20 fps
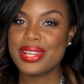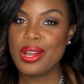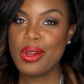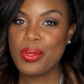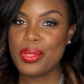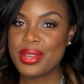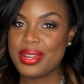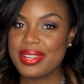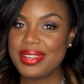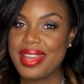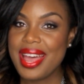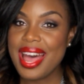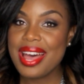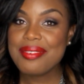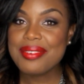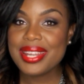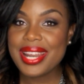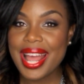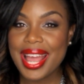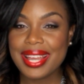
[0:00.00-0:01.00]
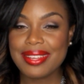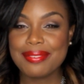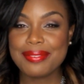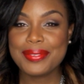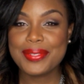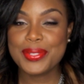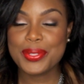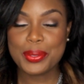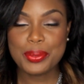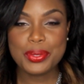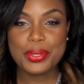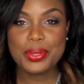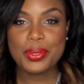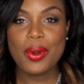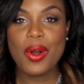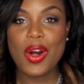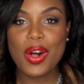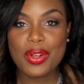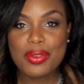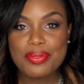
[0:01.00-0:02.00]
you go, there you have it. I've showed
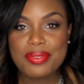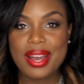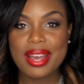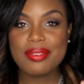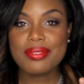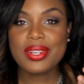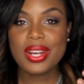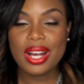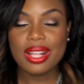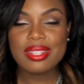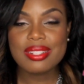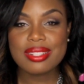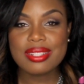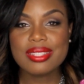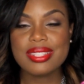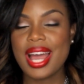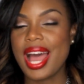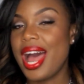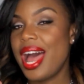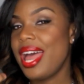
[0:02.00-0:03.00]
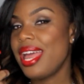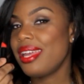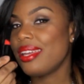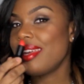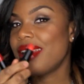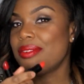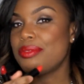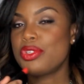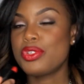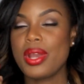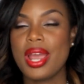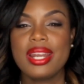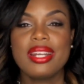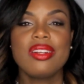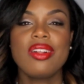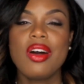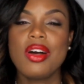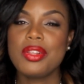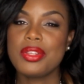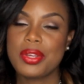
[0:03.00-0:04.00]
you all five colors. I have tried
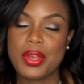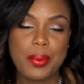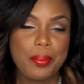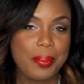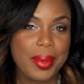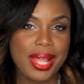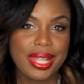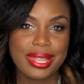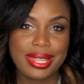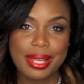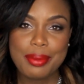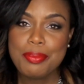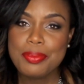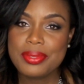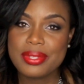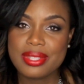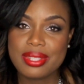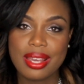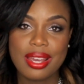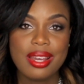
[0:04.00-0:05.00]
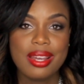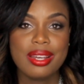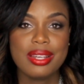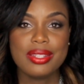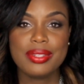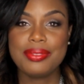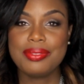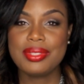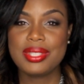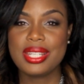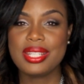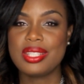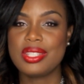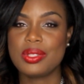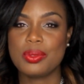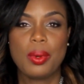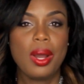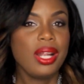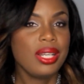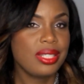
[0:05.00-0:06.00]
it all on my lips. You've seen
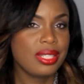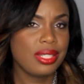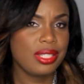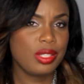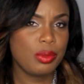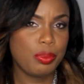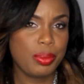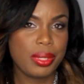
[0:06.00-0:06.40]
swatches,